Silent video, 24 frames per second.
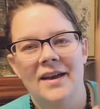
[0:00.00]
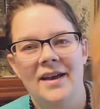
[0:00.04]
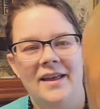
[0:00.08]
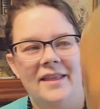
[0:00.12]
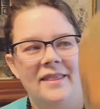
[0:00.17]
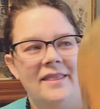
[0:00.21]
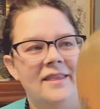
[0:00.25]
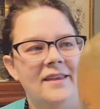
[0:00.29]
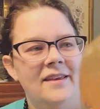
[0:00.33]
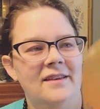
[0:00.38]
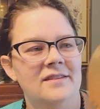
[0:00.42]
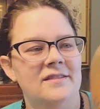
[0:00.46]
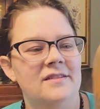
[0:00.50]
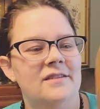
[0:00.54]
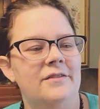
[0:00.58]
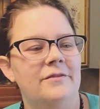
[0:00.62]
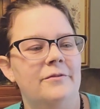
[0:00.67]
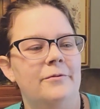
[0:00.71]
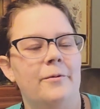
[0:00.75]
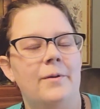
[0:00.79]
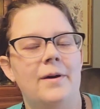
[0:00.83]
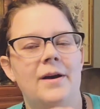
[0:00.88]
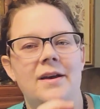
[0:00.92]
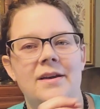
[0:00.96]
This
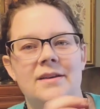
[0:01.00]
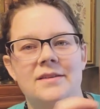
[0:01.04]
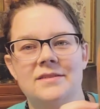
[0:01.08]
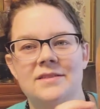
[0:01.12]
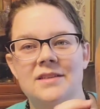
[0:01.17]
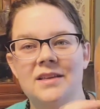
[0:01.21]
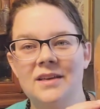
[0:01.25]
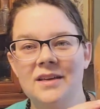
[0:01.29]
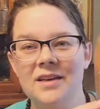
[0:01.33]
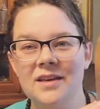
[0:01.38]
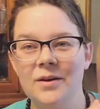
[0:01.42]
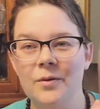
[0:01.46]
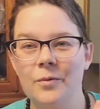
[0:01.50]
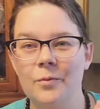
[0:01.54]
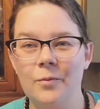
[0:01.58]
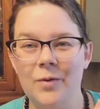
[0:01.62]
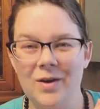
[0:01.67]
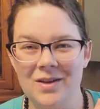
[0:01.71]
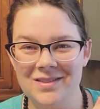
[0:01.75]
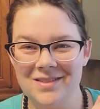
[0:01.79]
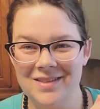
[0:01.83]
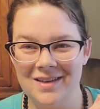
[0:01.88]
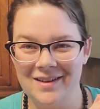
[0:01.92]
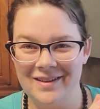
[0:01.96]
was
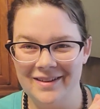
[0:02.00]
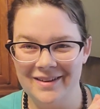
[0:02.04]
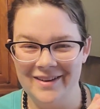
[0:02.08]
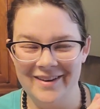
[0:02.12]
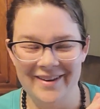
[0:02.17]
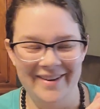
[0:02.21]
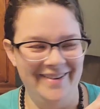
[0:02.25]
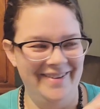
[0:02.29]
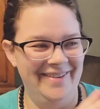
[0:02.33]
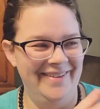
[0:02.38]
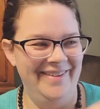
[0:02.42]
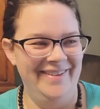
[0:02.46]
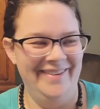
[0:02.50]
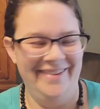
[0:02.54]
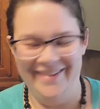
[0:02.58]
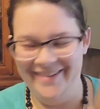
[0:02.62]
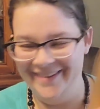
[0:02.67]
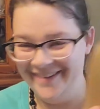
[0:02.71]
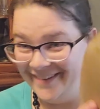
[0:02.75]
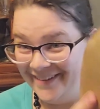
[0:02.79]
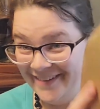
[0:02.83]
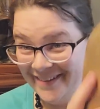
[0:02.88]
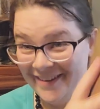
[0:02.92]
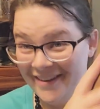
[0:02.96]
$1,
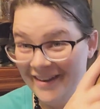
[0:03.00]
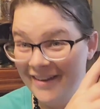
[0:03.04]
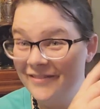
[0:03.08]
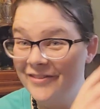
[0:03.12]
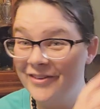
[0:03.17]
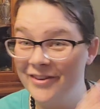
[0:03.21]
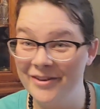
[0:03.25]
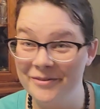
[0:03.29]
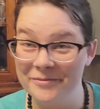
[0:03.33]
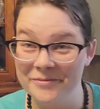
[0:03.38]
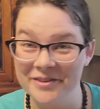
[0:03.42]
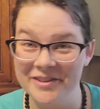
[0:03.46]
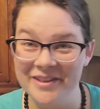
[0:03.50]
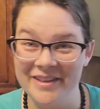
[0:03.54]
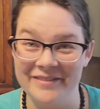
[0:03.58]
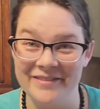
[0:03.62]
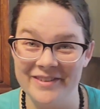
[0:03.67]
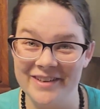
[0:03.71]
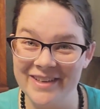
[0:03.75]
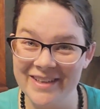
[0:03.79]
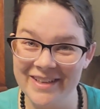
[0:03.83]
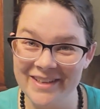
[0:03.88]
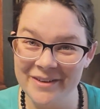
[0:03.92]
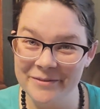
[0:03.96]
if you can believe
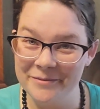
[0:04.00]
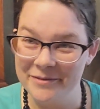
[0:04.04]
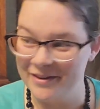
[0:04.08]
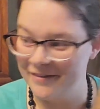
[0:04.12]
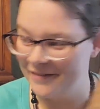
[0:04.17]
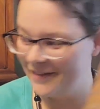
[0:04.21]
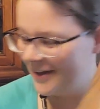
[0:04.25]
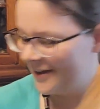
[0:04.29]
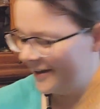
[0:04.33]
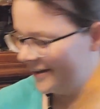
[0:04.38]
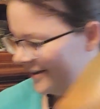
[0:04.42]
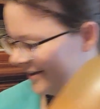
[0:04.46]
it. Can you believe that?